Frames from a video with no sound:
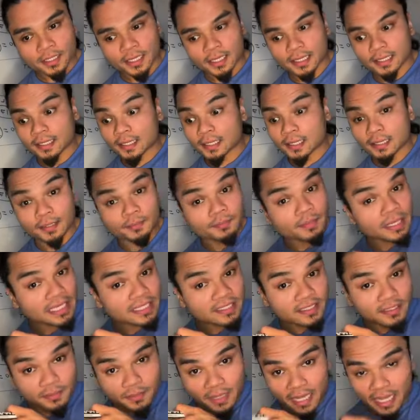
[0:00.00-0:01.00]
And it
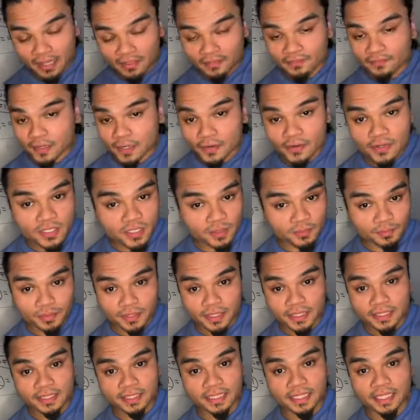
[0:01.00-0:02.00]
makes the math very
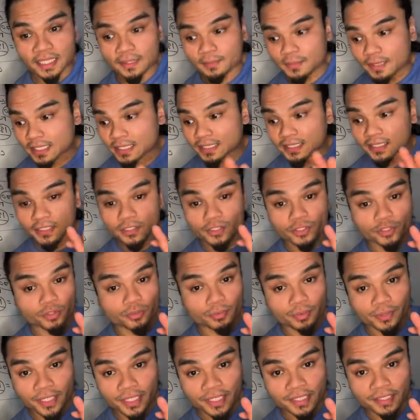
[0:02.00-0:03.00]
simplistic. It makes it
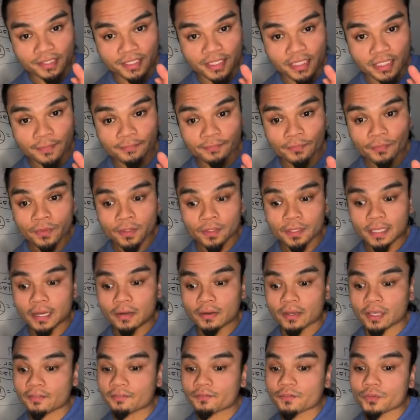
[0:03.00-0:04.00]
super easy.
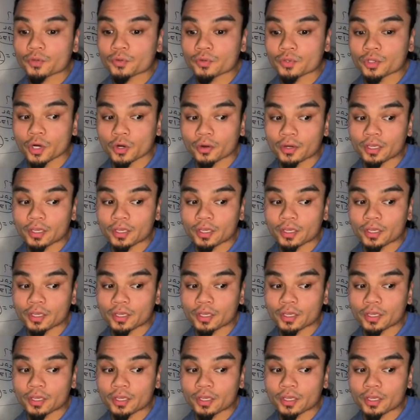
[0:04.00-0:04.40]
Now, if you